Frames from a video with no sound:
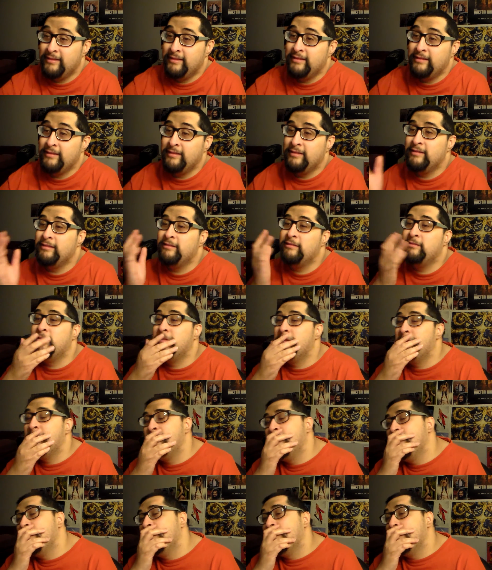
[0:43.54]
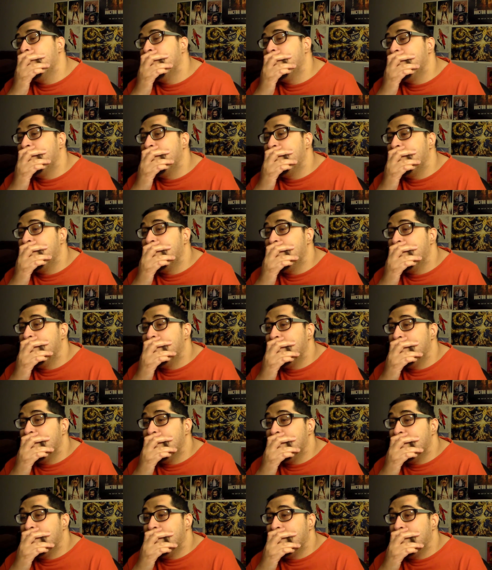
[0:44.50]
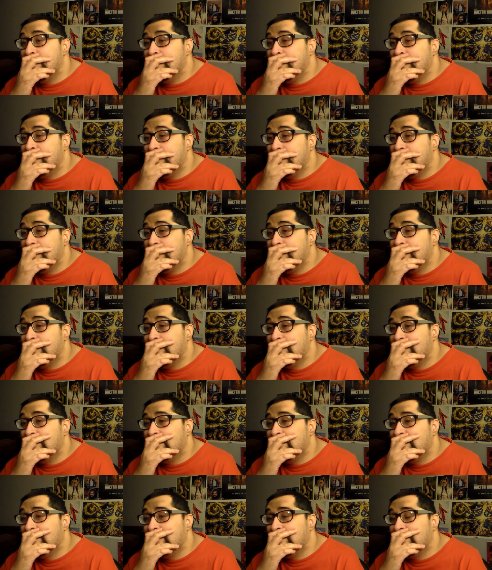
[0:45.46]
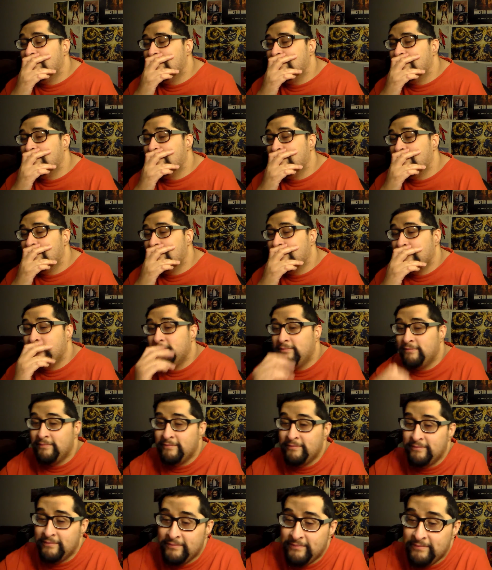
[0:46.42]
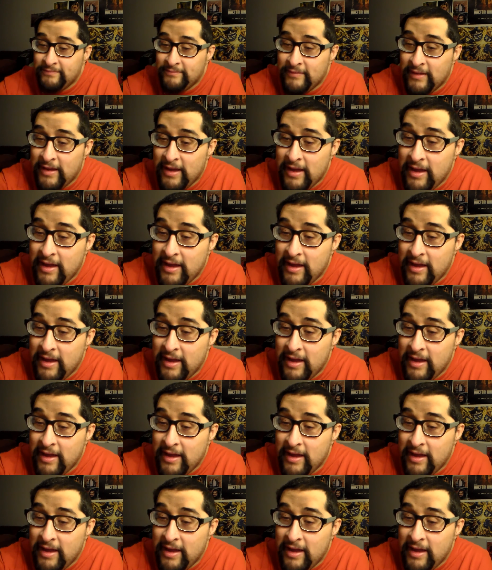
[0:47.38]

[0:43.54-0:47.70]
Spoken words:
(no one is talking)